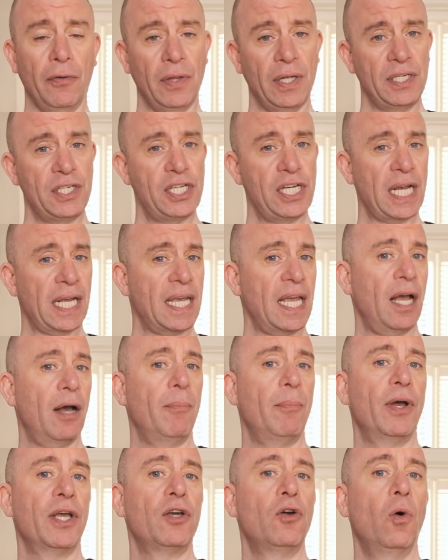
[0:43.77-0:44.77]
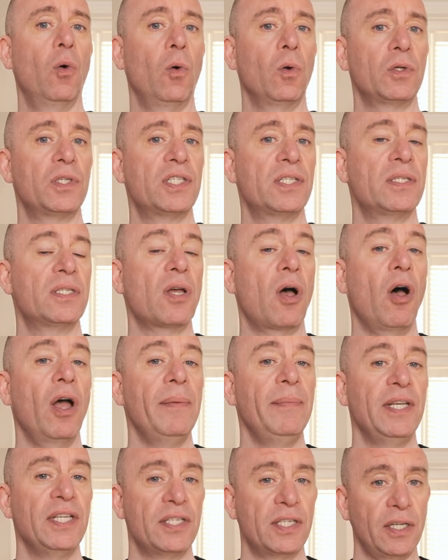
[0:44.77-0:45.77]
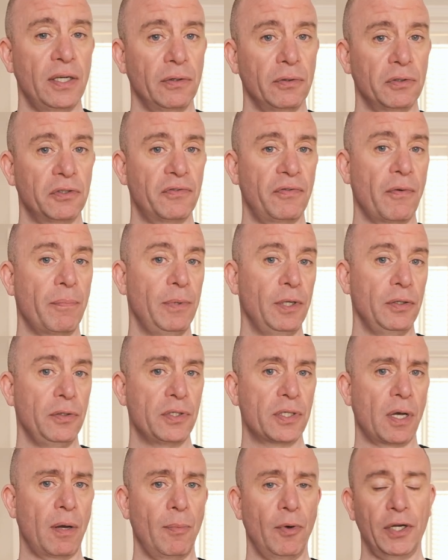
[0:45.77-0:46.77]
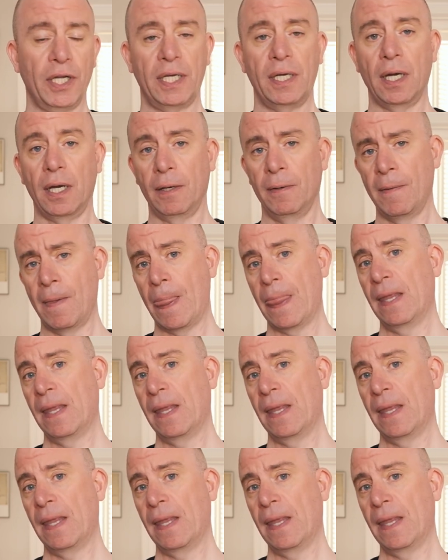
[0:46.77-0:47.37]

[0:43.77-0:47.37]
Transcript: then check out my course, Timing Skills for Blues Harmonica.